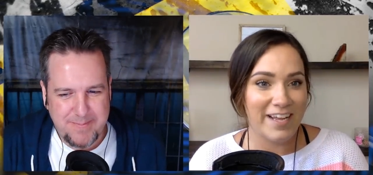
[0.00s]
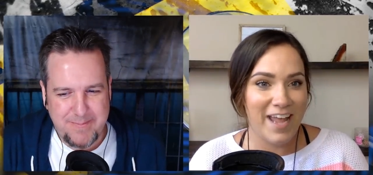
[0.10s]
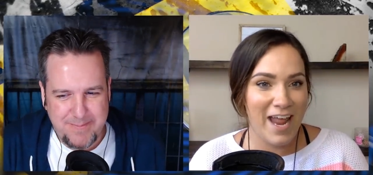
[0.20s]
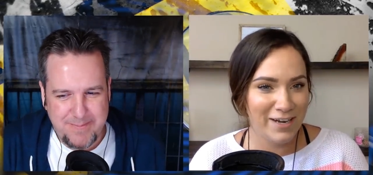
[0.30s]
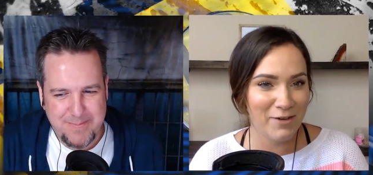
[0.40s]
Speaker 1: and
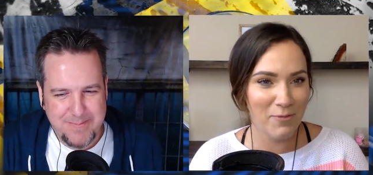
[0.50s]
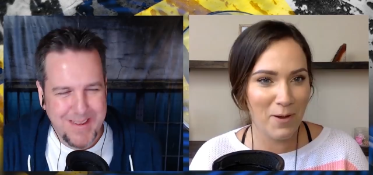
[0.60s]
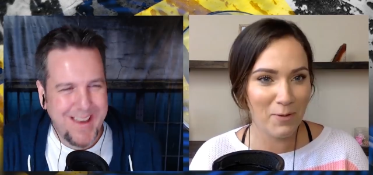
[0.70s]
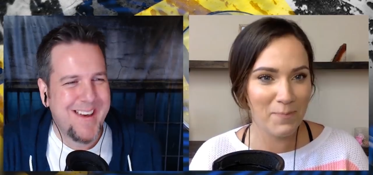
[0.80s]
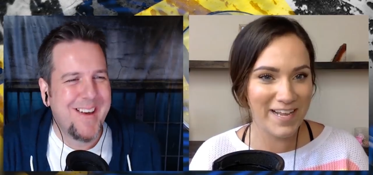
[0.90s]
will be.
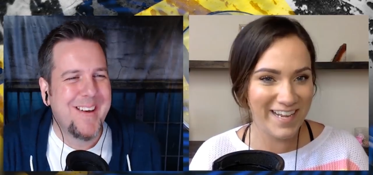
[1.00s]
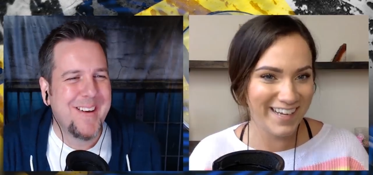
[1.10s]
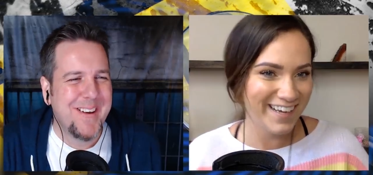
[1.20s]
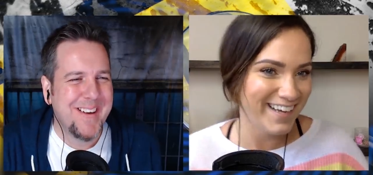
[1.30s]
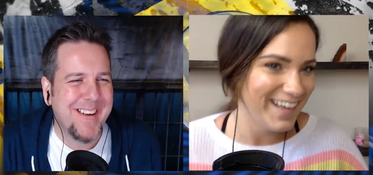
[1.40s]

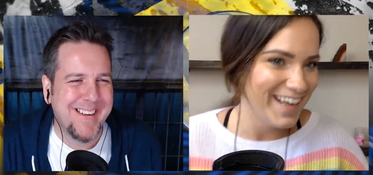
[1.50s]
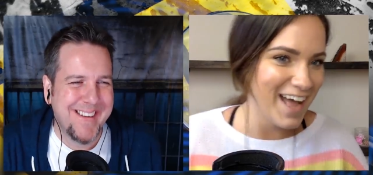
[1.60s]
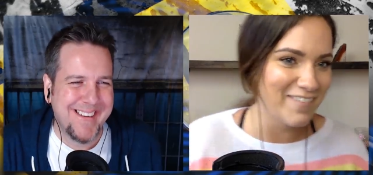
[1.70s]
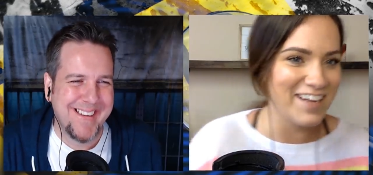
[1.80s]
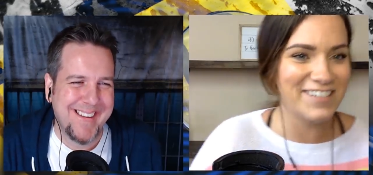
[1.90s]
I mean,
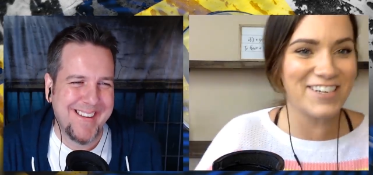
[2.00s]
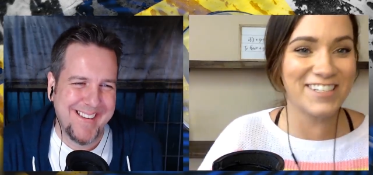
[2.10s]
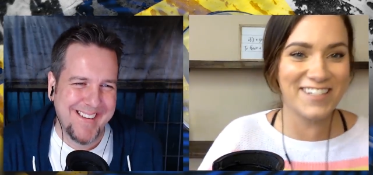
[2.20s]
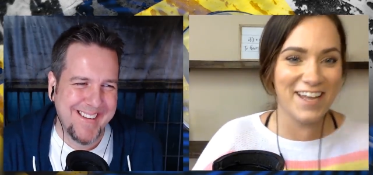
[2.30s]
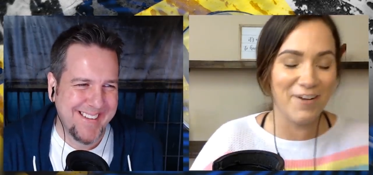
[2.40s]
just like
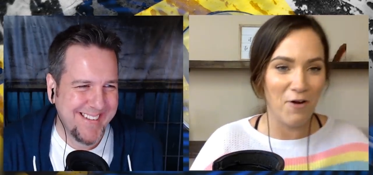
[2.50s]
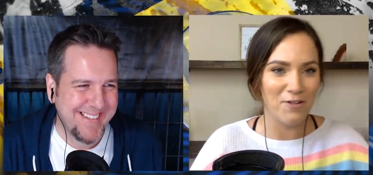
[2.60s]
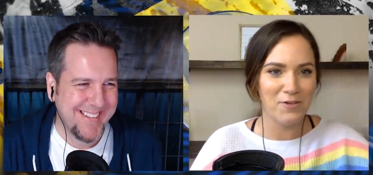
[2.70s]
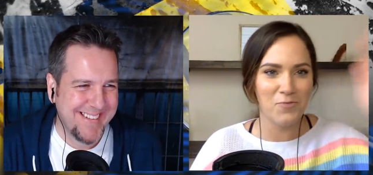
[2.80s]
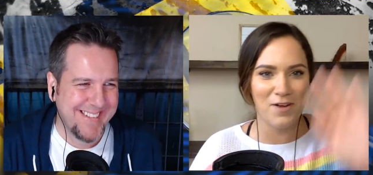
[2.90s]
all in one
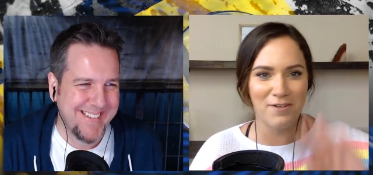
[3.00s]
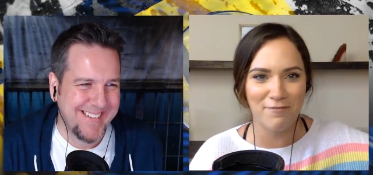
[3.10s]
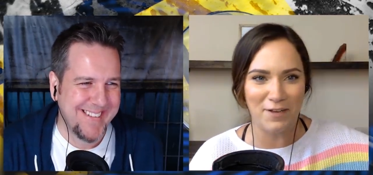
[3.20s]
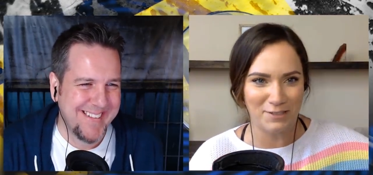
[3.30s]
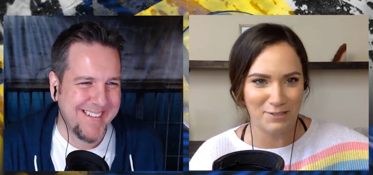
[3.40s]
foul
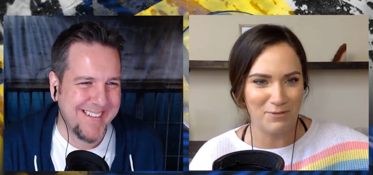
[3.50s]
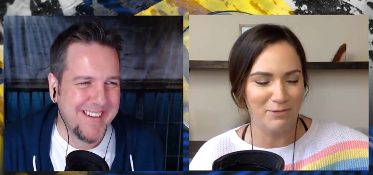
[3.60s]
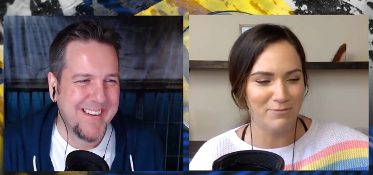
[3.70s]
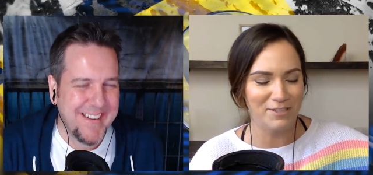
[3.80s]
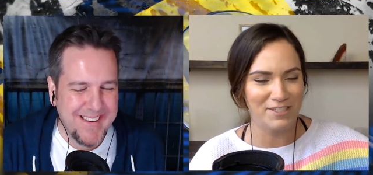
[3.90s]
swoop. Just
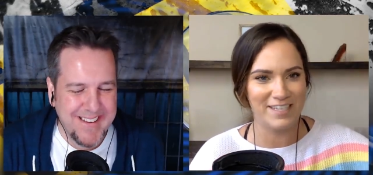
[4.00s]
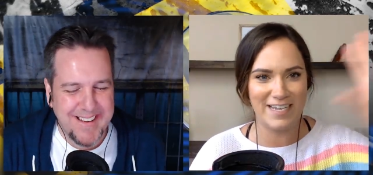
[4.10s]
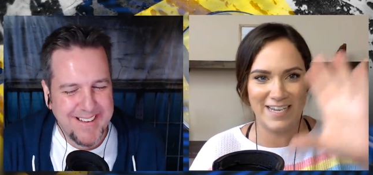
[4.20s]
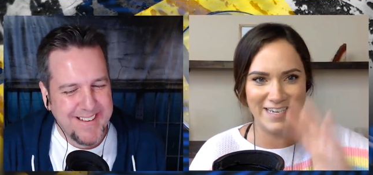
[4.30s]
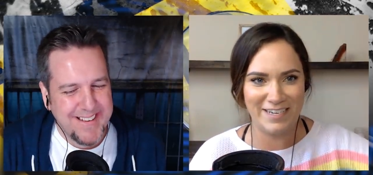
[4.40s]
like get it
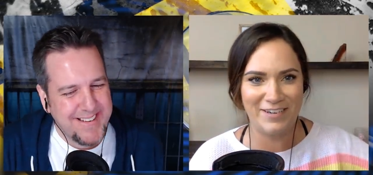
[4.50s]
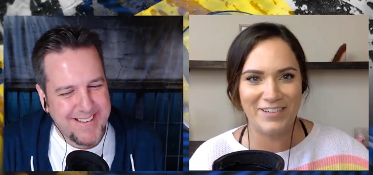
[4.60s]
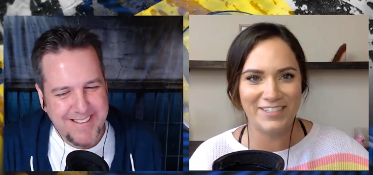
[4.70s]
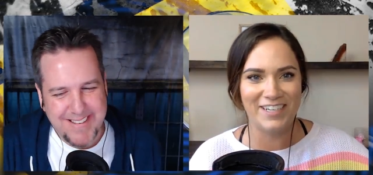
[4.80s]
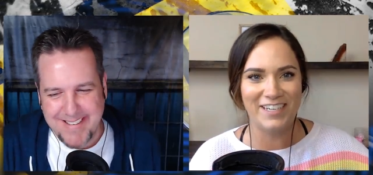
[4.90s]
all done,
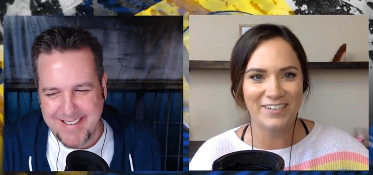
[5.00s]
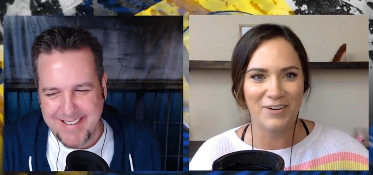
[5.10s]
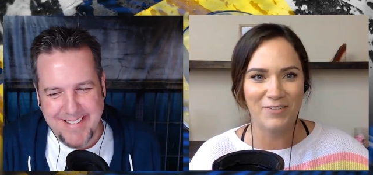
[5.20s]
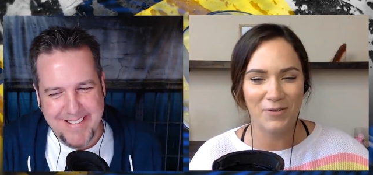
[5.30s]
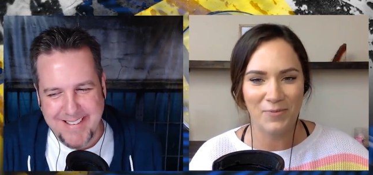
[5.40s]
all in
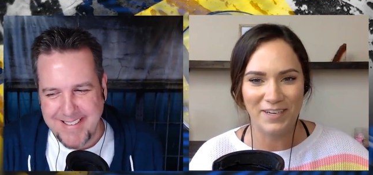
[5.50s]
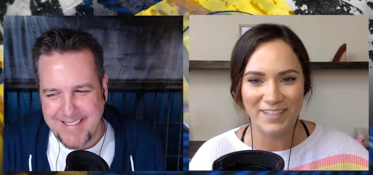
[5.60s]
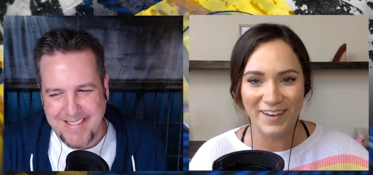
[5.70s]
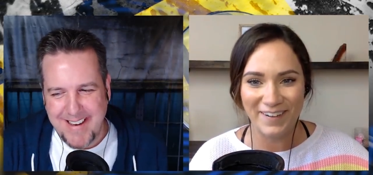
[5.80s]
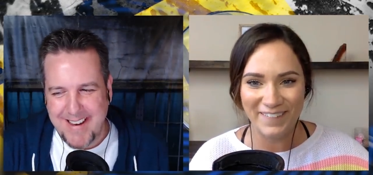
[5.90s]
one go.
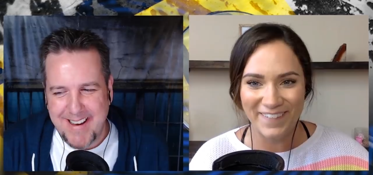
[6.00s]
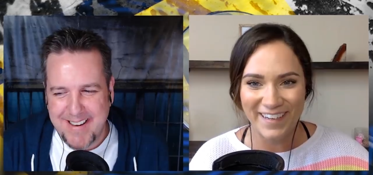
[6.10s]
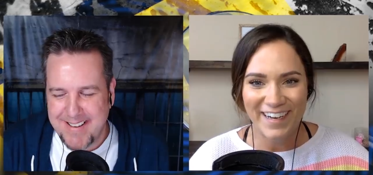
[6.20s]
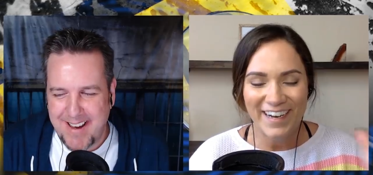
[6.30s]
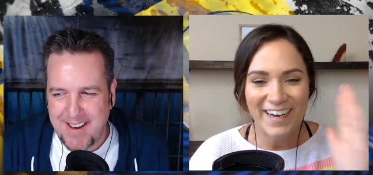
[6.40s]

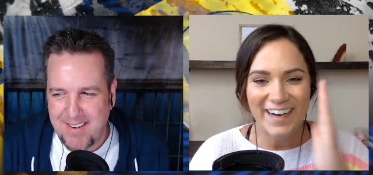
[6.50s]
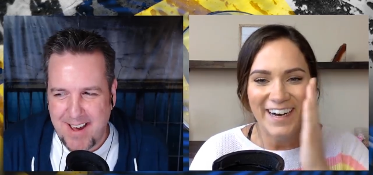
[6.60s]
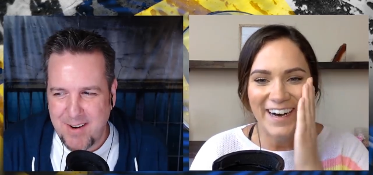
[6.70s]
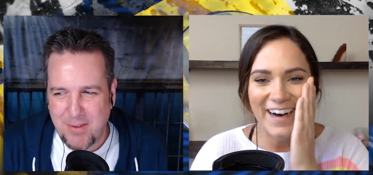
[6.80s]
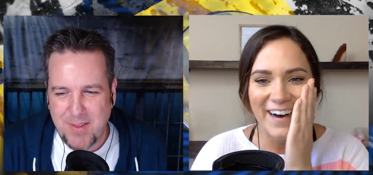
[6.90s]
Speaker 2: Yeah, I don't. I
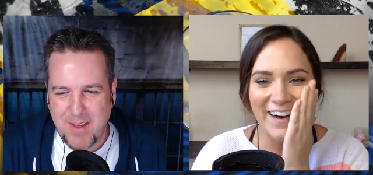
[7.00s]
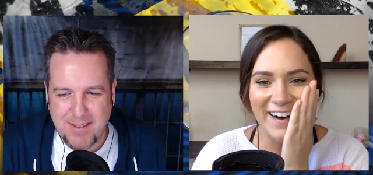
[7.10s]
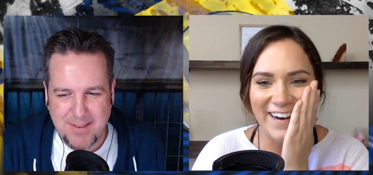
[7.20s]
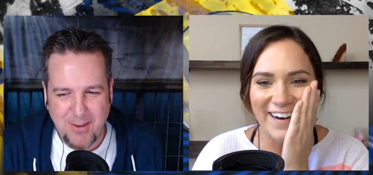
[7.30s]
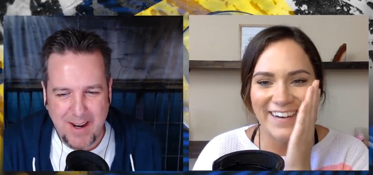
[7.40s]
don't think
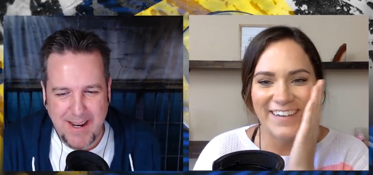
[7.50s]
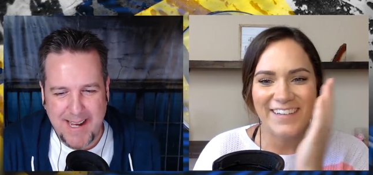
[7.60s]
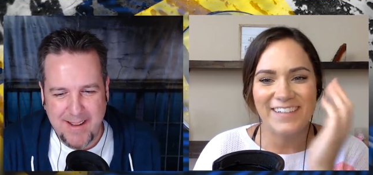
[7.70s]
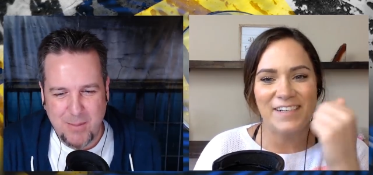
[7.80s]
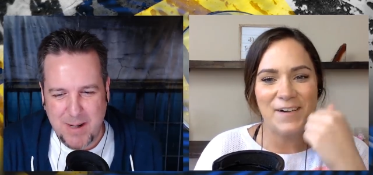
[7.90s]
it's a great
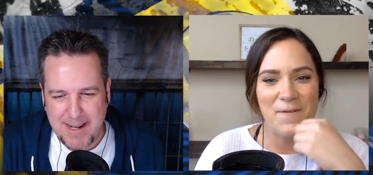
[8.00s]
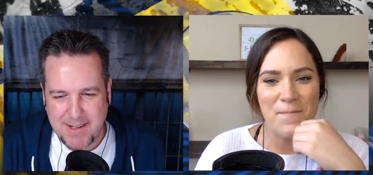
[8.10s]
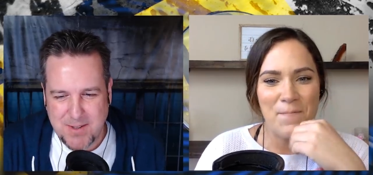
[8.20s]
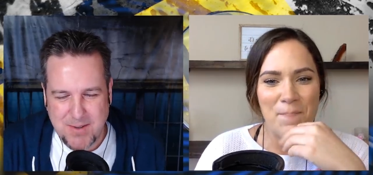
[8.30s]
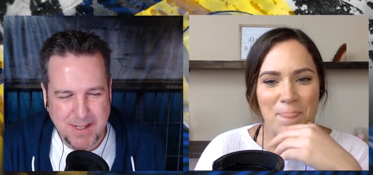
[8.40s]
alibi
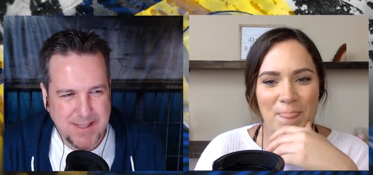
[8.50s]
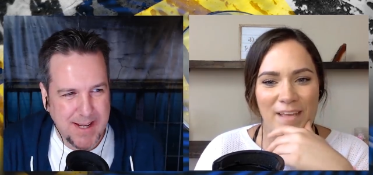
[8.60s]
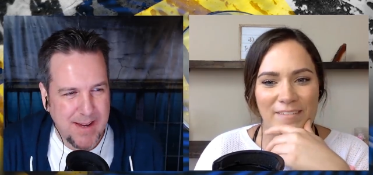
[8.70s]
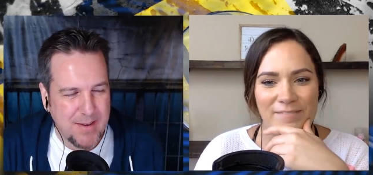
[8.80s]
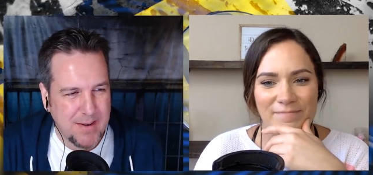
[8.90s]
to string
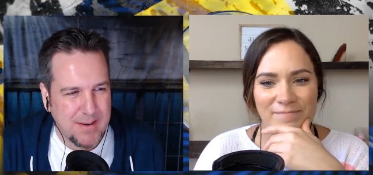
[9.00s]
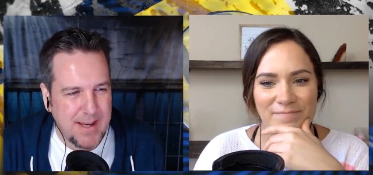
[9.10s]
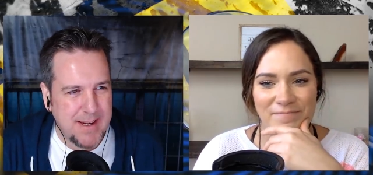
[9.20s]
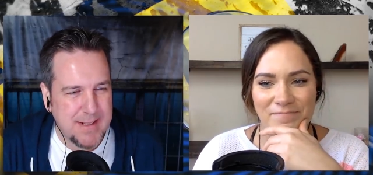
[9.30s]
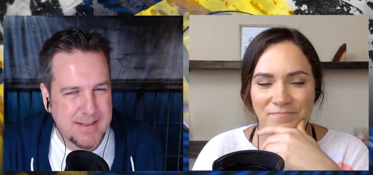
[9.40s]
together
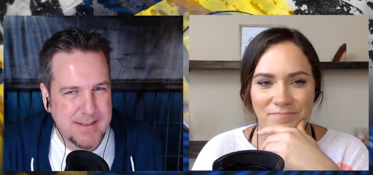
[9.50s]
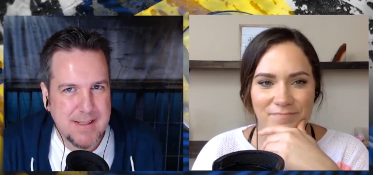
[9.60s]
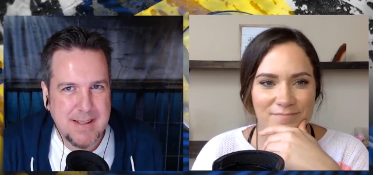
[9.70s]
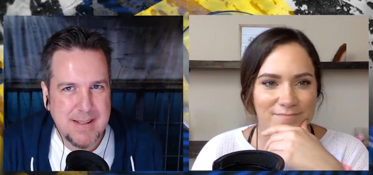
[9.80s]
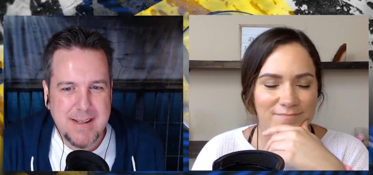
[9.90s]
and
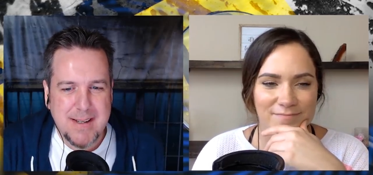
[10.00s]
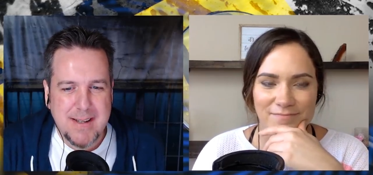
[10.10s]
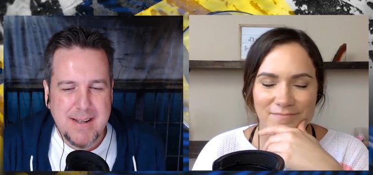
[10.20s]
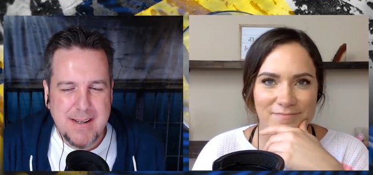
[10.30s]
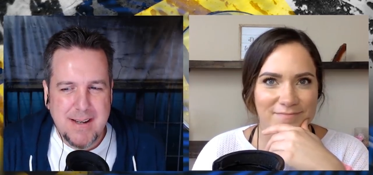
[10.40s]

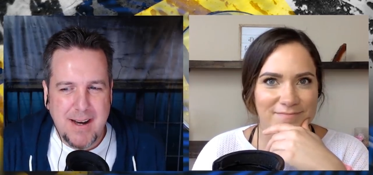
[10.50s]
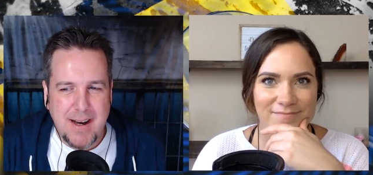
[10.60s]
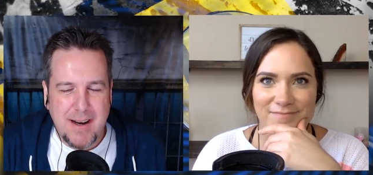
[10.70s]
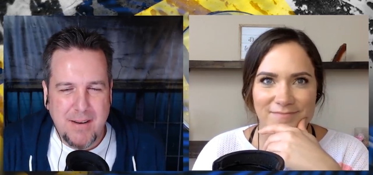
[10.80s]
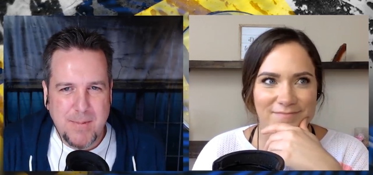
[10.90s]

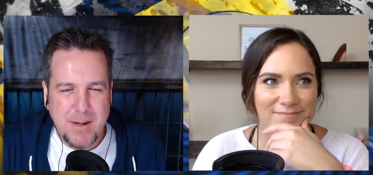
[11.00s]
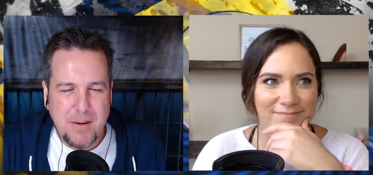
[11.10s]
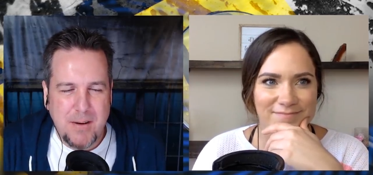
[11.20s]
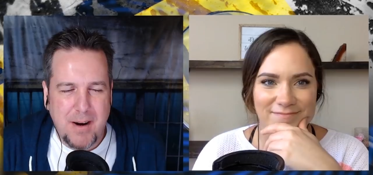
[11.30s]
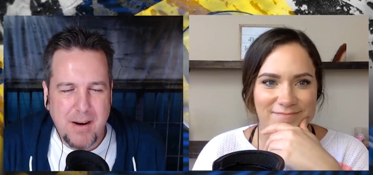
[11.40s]
um, you
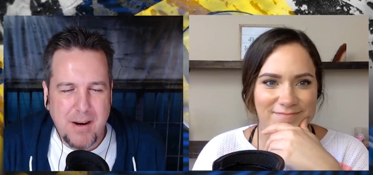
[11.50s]
know,